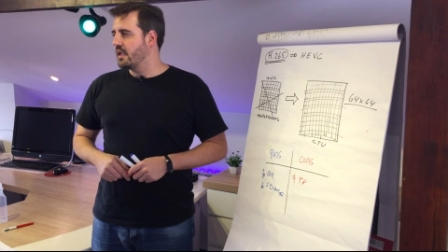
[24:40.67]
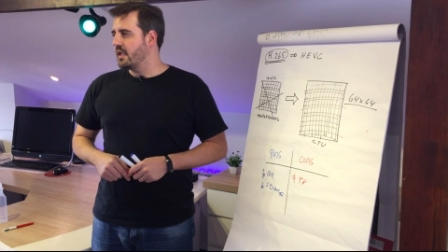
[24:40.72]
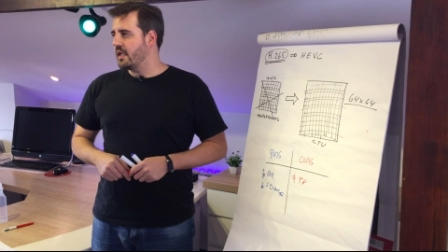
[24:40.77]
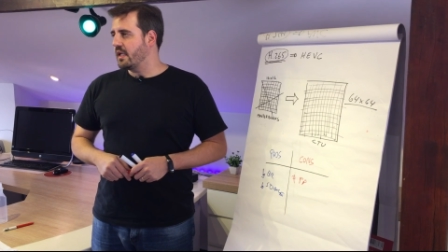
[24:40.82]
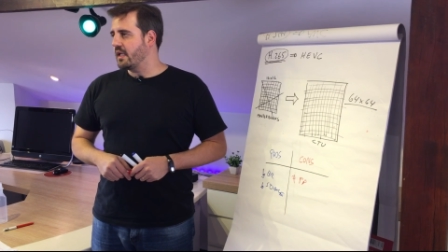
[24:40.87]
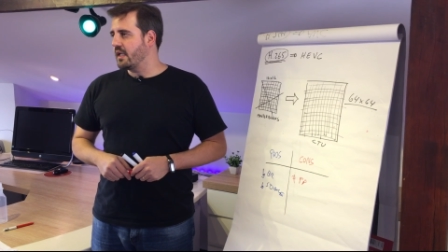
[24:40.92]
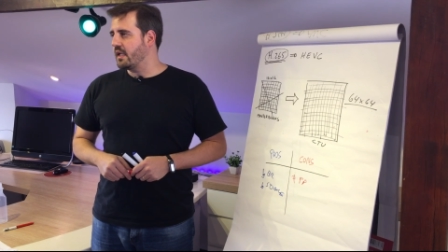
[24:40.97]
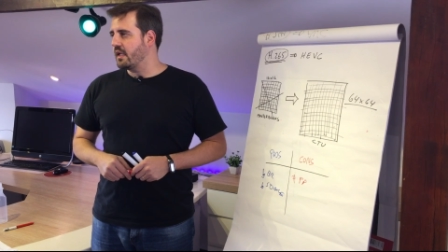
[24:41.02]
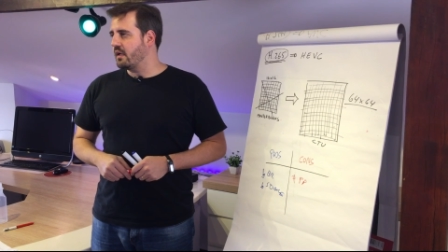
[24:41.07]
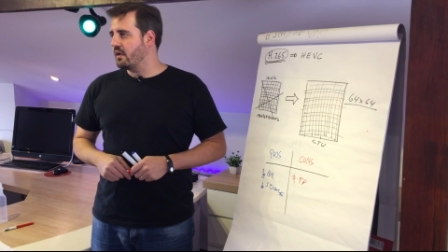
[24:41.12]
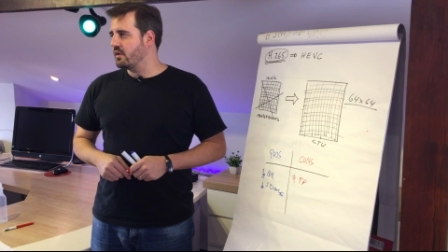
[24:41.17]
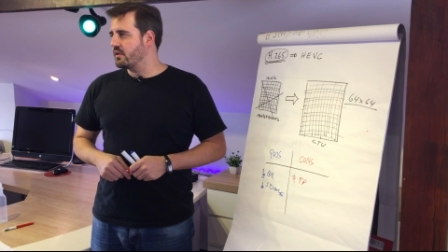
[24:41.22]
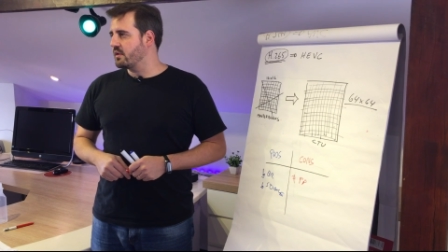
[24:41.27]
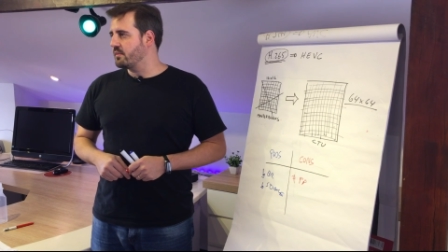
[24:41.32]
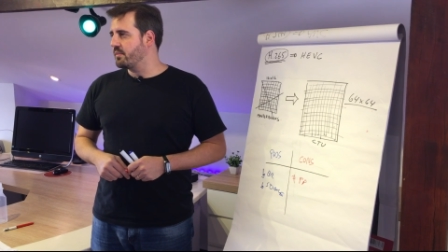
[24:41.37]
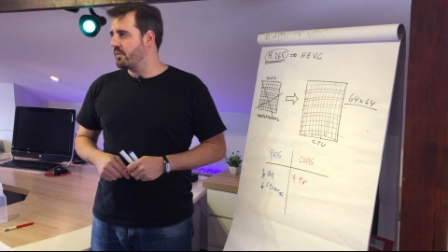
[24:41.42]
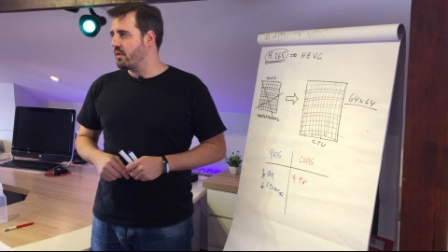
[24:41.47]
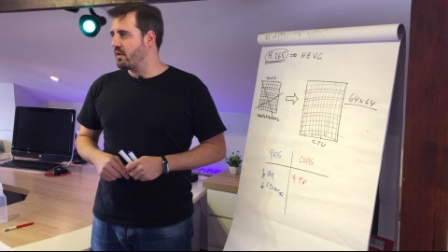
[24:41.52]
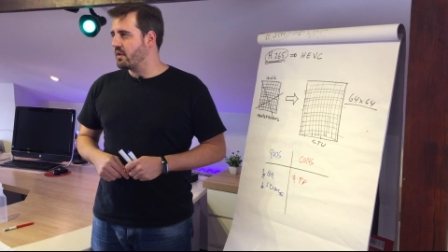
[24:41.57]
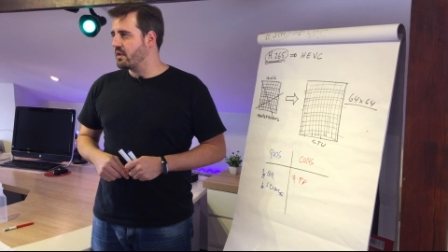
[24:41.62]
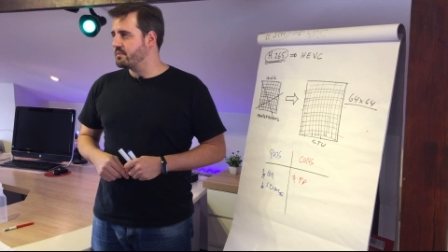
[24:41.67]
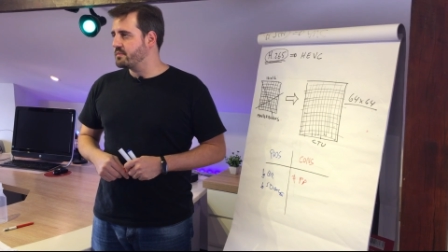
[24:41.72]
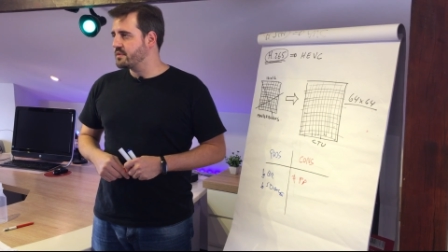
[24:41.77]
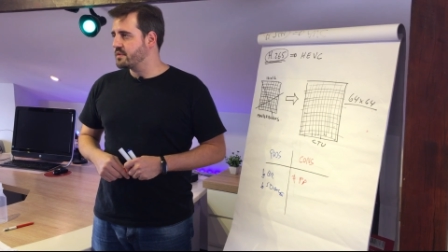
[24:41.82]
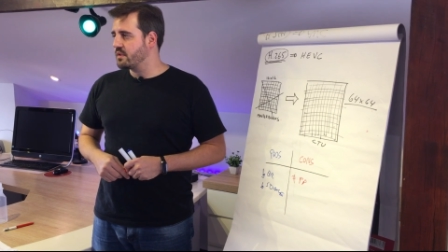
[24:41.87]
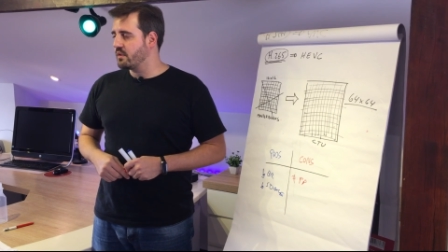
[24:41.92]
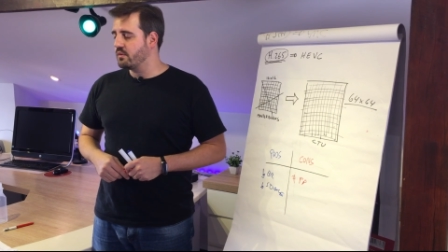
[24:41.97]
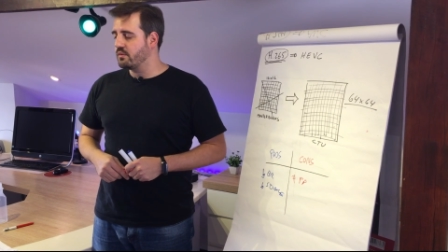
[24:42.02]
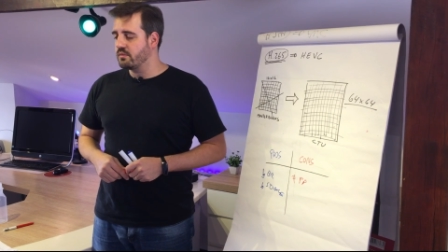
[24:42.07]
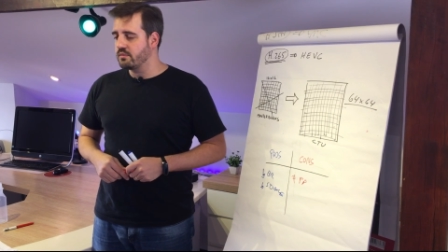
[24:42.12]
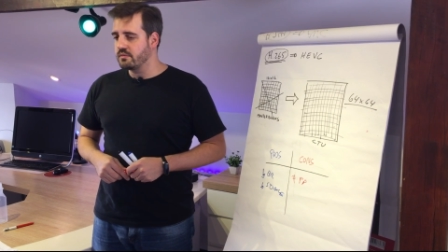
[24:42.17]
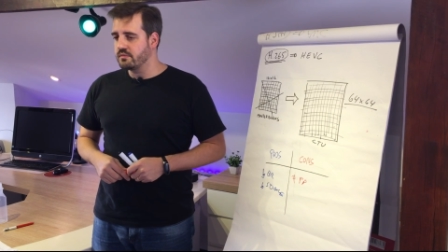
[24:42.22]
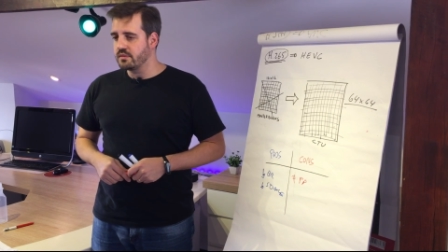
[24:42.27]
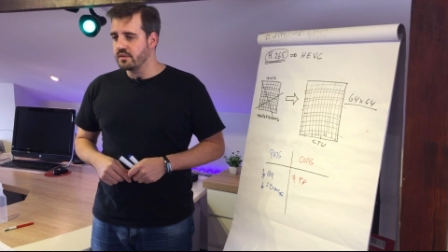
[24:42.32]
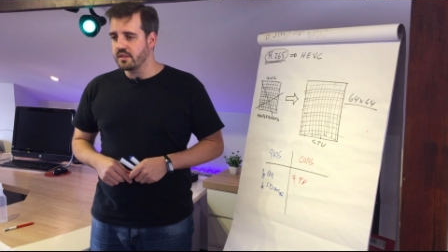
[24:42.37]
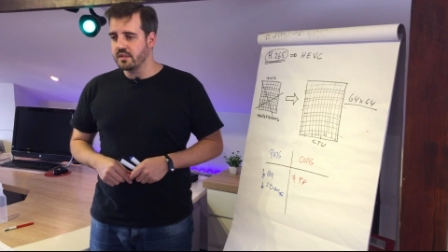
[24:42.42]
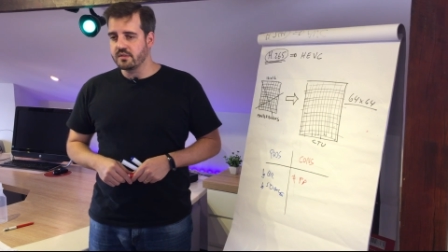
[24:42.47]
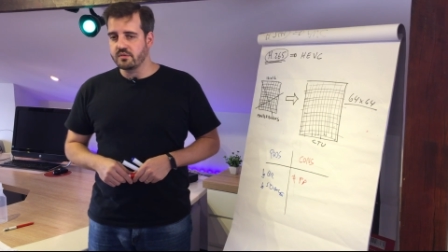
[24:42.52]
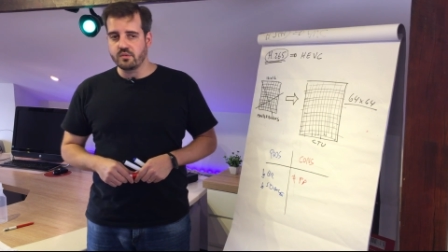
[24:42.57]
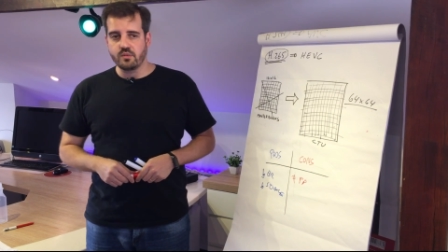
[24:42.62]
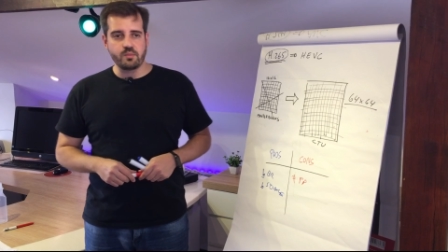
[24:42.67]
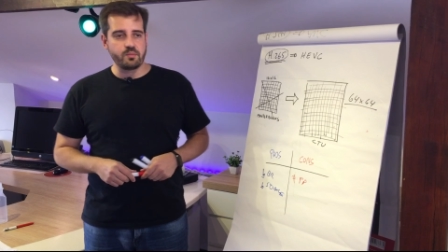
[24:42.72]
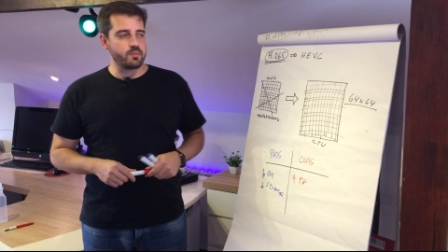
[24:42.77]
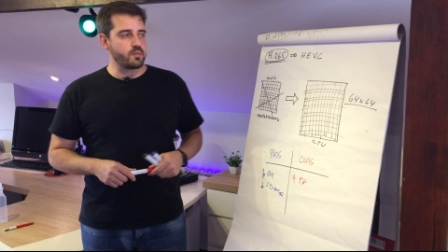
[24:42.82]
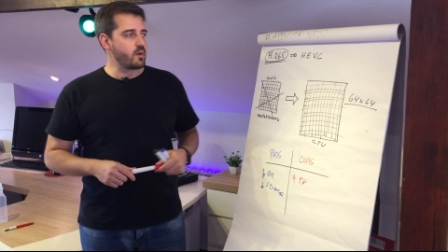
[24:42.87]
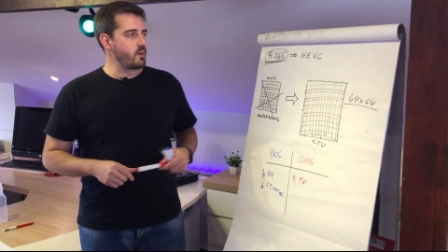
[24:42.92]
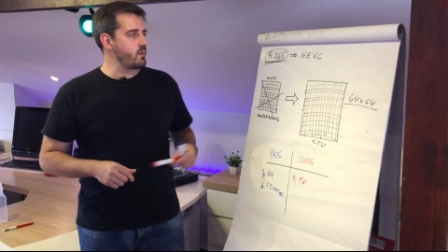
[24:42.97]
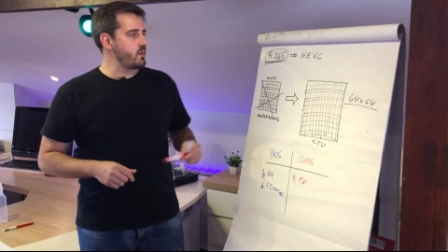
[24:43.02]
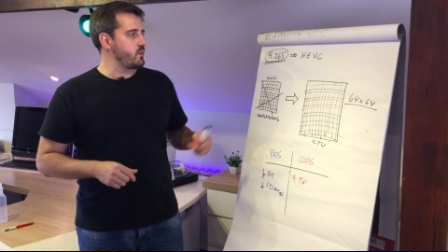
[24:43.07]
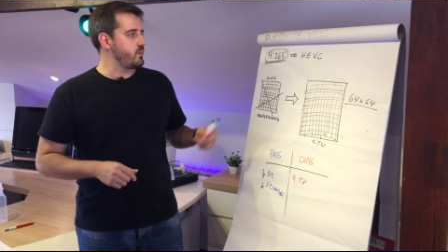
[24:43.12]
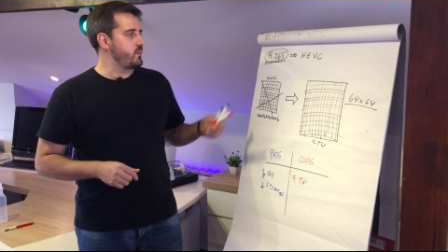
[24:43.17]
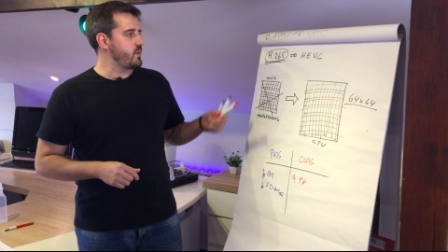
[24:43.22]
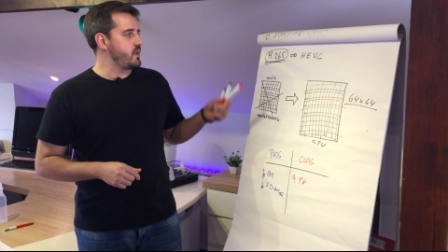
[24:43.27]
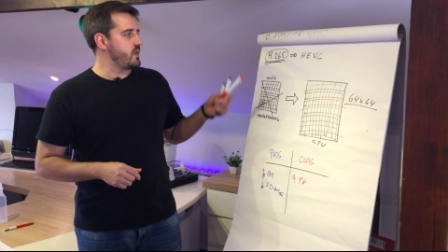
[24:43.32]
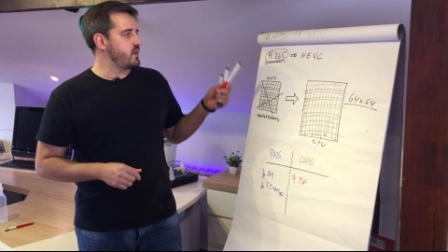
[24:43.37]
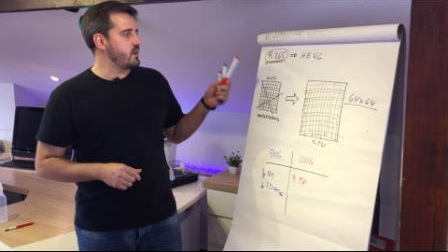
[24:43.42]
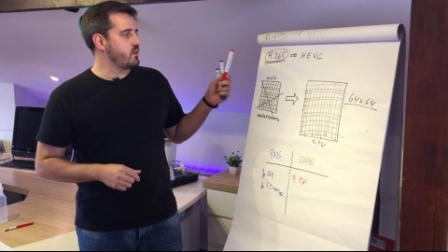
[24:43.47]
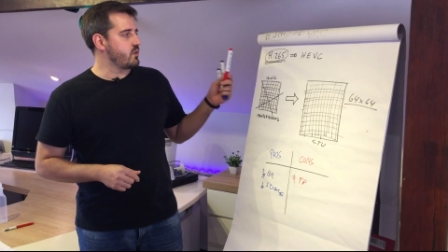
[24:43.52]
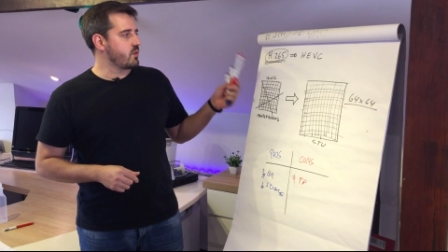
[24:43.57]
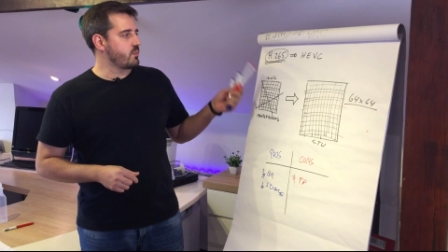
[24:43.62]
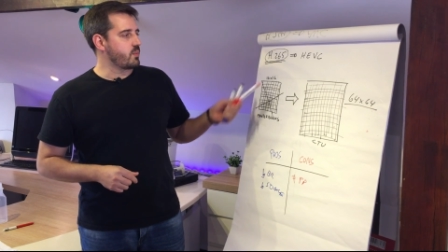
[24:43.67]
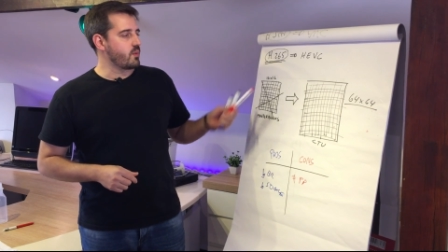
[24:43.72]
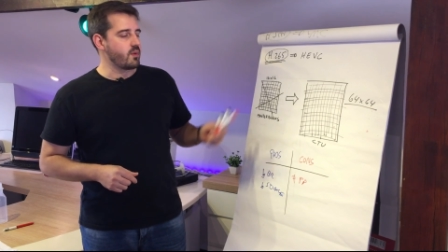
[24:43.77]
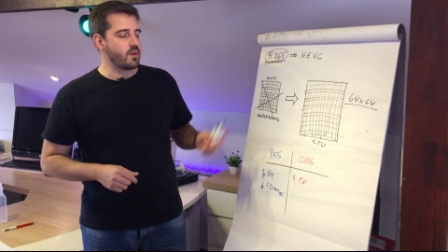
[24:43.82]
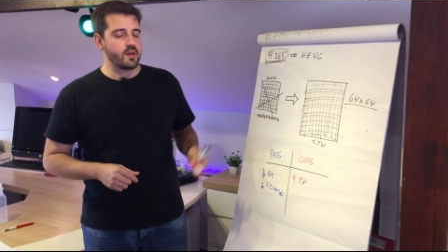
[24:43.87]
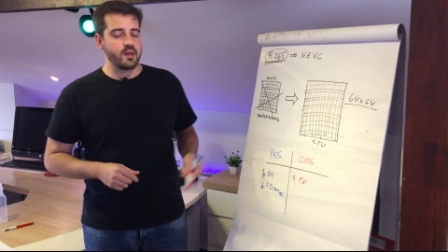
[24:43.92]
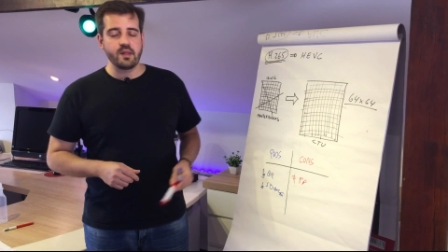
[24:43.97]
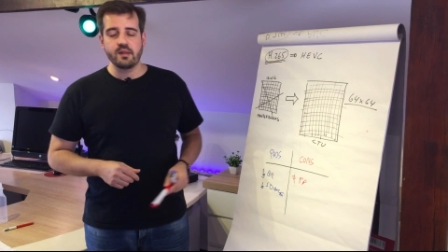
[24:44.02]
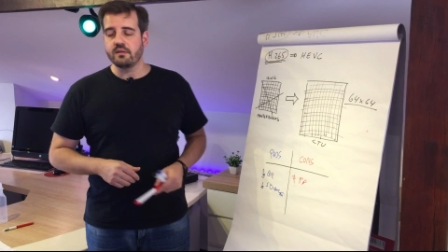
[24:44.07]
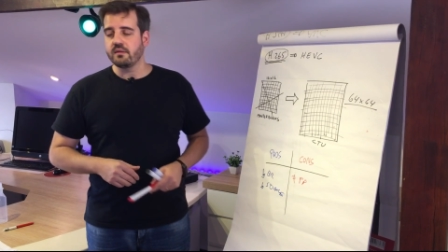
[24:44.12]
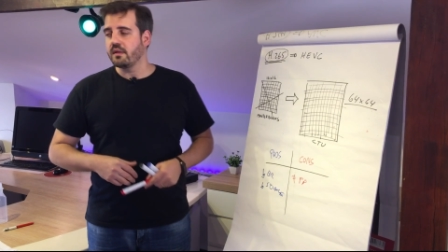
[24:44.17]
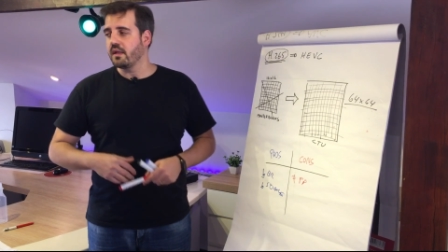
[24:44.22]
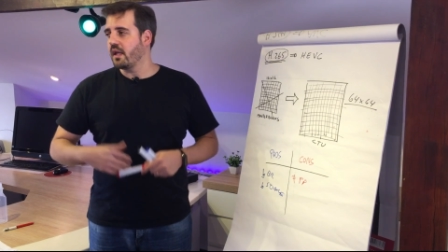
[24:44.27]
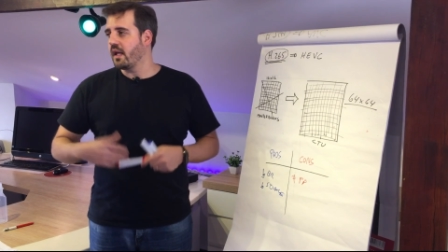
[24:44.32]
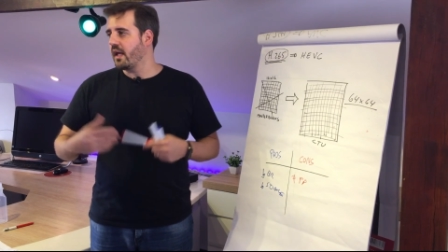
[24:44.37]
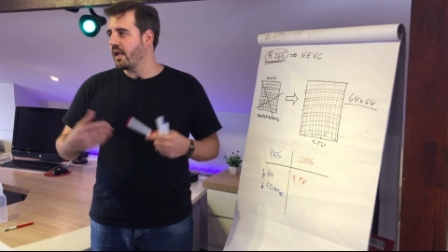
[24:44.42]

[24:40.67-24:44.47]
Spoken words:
other programs. So this will probably be incorporated